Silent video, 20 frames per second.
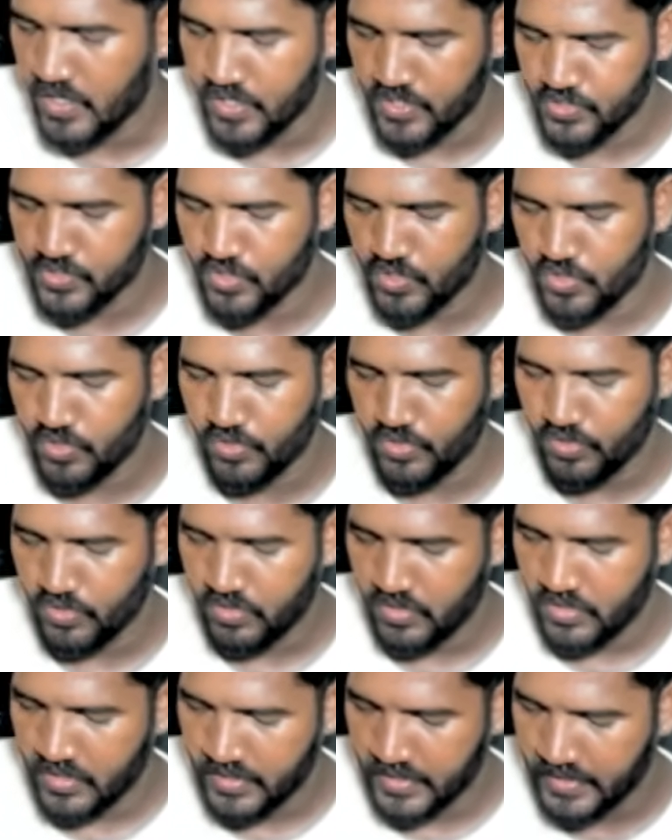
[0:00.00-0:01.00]
So
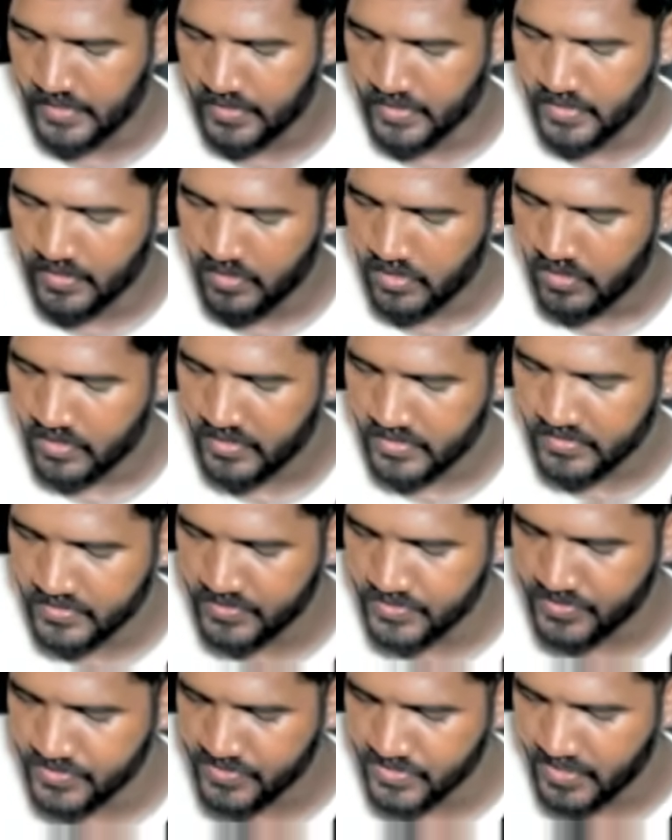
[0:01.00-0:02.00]
here this
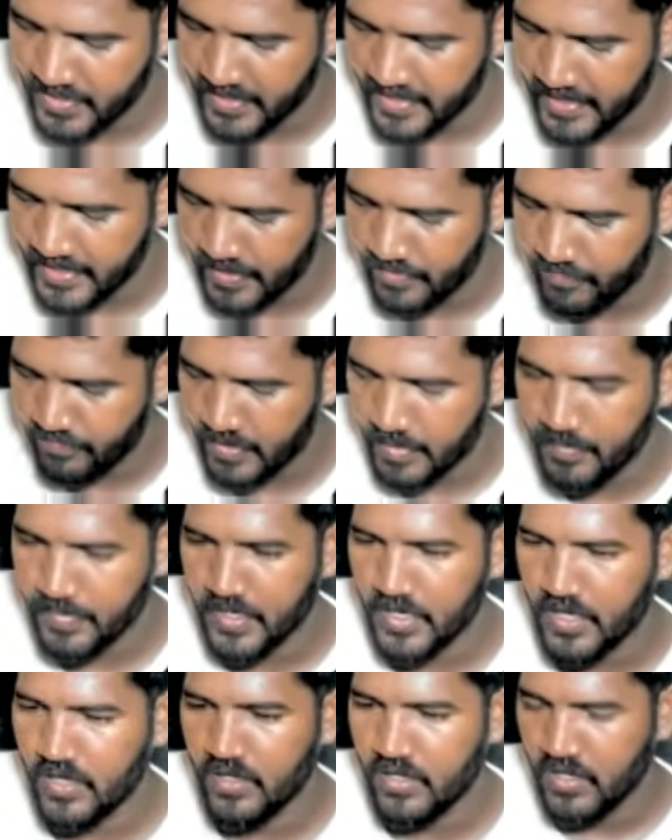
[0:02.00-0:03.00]
is the direct
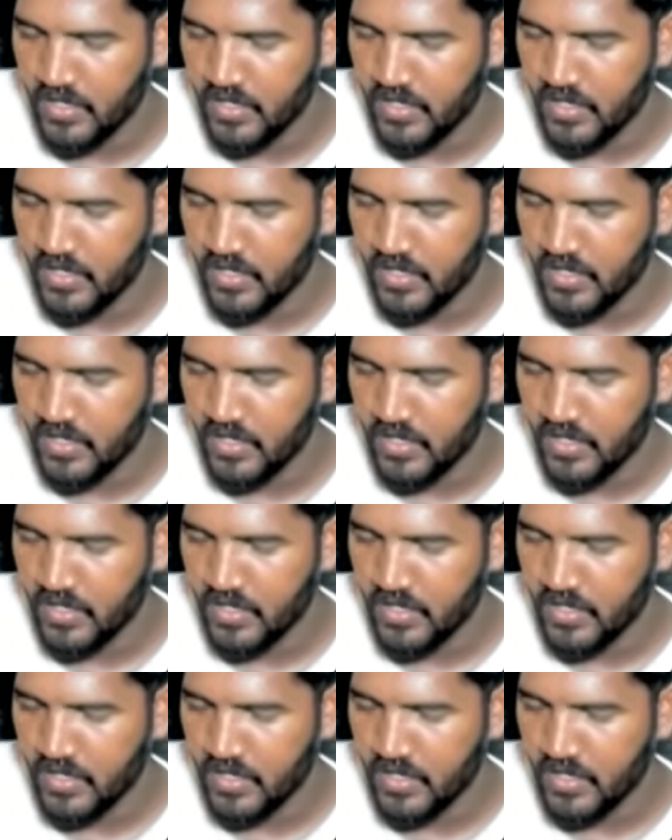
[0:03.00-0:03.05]
formula,